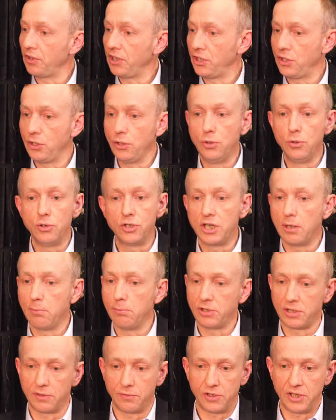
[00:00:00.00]
Huge
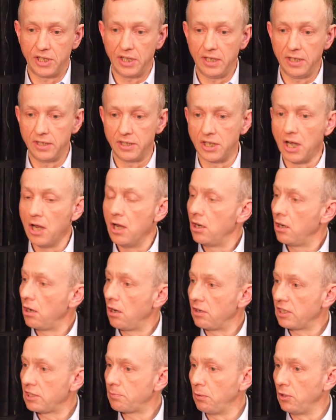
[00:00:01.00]
numbers of teens
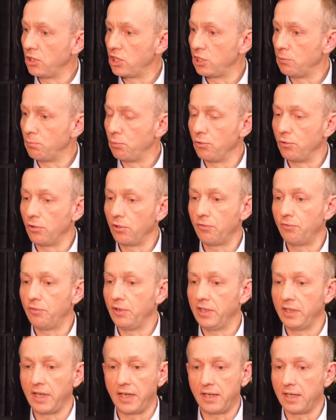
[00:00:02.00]
are exposed to
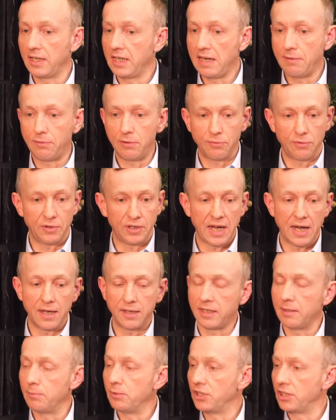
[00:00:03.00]
pornography. They can never forget
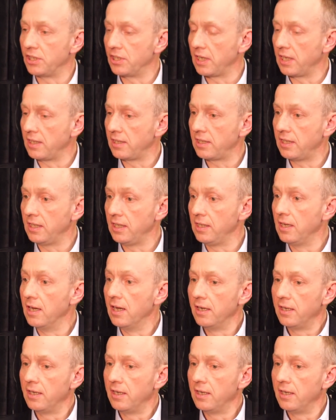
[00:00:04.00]
the images they see.